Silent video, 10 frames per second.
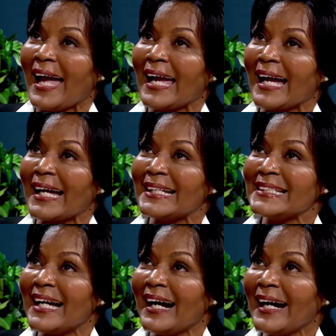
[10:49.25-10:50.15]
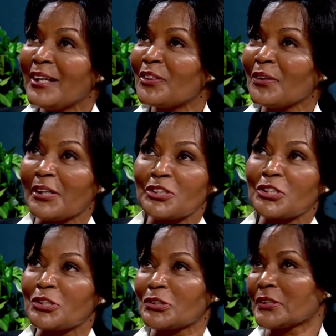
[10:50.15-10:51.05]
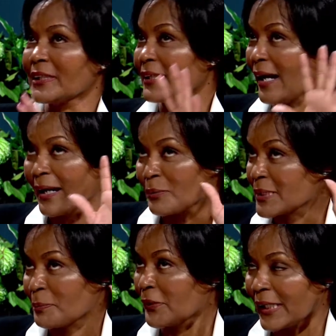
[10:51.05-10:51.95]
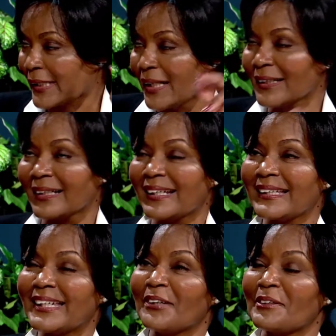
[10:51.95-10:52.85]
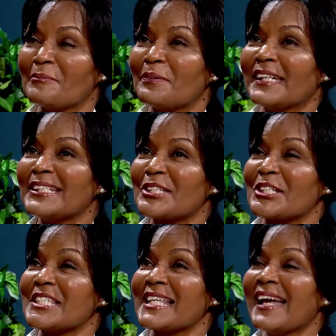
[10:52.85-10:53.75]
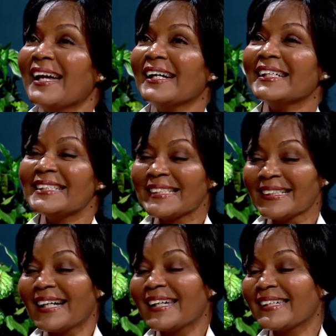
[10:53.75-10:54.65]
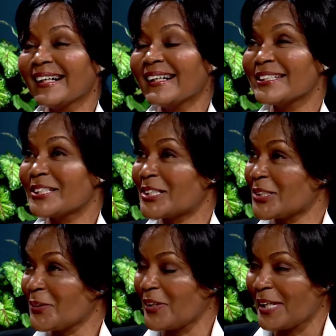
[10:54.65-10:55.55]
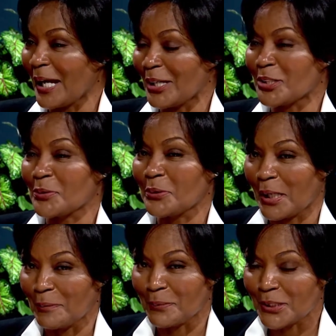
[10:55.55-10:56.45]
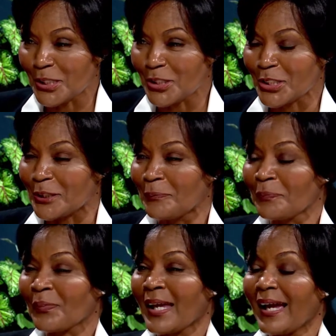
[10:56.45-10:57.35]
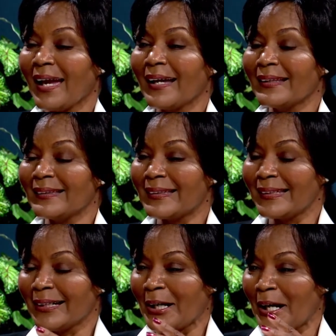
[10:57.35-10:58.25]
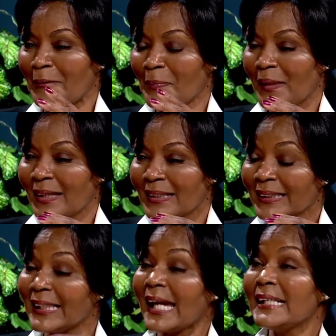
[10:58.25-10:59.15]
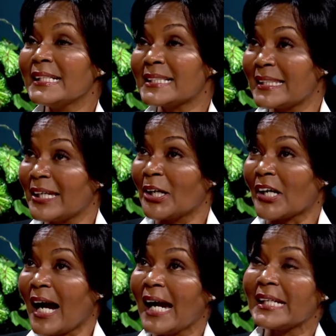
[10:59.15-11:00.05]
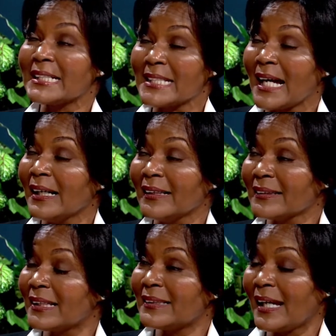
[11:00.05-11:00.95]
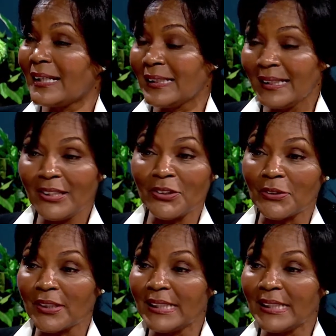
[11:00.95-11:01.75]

And I thought surely I was pretty good at giving pitches until I got to the actual competition. And the ladies there, I could tell that they had either